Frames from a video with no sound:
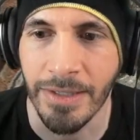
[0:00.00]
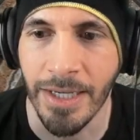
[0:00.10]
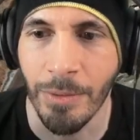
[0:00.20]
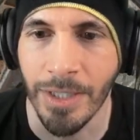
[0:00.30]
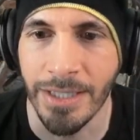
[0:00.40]

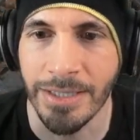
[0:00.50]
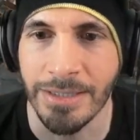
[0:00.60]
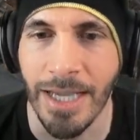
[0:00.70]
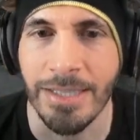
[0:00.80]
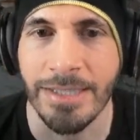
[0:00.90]
Anyway,
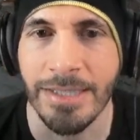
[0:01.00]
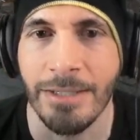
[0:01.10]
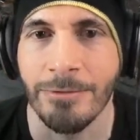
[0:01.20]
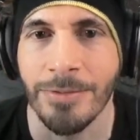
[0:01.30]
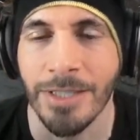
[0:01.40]
that's
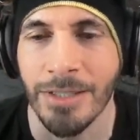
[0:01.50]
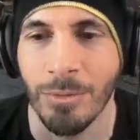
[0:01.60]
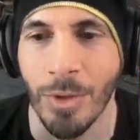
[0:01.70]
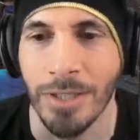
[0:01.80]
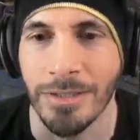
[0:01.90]
it for this
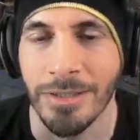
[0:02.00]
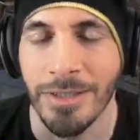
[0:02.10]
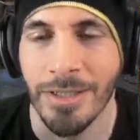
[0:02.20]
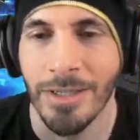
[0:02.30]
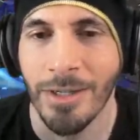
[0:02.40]
one.
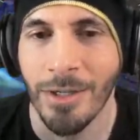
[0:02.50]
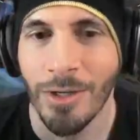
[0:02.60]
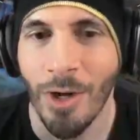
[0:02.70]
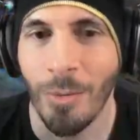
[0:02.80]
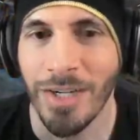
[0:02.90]

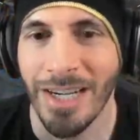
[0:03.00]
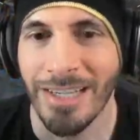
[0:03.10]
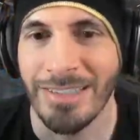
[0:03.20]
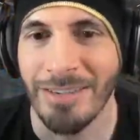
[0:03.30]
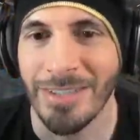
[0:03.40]
Hope you
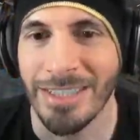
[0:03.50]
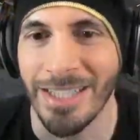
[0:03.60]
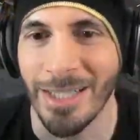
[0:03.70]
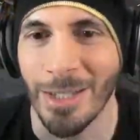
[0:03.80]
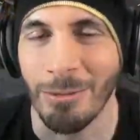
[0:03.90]
guys having
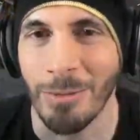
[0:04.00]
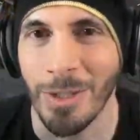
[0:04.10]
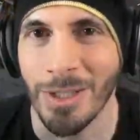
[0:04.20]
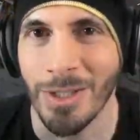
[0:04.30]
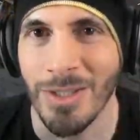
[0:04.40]

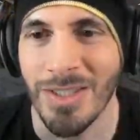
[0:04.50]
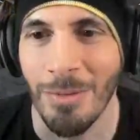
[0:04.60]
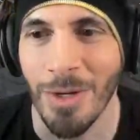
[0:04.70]
really good summon